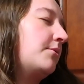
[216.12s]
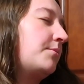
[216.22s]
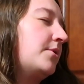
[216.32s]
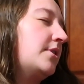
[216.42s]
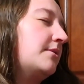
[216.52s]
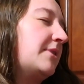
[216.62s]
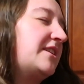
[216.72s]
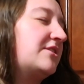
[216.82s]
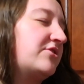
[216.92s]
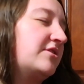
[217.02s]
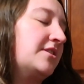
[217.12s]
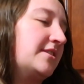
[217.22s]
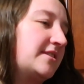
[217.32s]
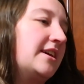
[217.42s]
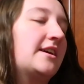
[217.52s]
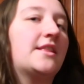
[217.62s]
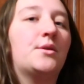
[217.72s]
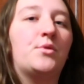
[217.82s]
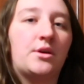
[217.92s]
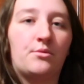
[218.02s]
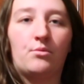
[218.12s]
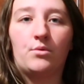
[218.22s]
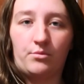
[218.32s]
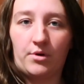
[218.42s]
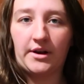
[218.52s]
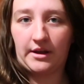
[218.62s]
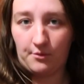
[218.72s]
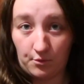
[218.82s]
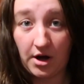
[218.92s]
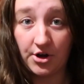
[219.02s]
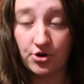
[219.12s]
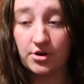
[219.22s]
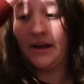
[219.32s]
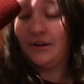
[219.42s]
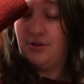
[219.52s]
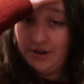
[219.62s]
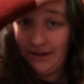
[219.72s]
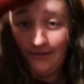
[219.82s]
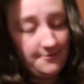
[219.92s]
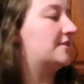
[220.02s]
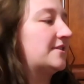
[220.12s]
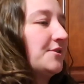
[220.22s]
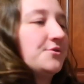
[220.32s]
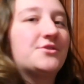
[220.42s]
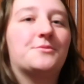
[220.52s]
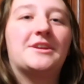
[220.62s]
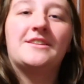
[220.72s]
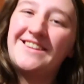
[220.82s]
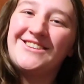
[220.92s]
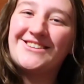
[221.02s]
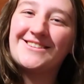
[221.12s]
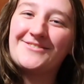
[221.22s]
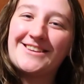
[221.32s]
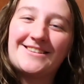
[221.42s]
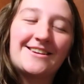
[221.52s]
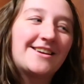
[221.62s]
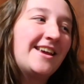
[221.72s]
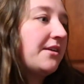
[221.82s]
would put my dishes in the sink, and then when I would want to get water, I couldn't because there were so many dishes in my sink.